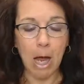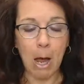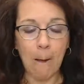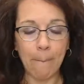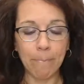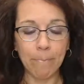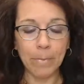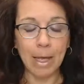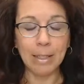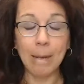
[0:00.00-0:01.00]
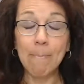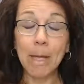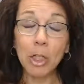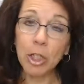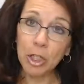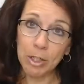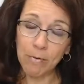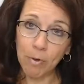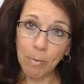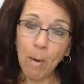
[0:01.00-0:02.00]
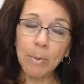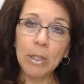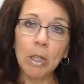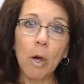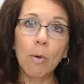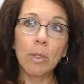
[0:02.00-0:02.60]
as I mentioned just a few moments ago,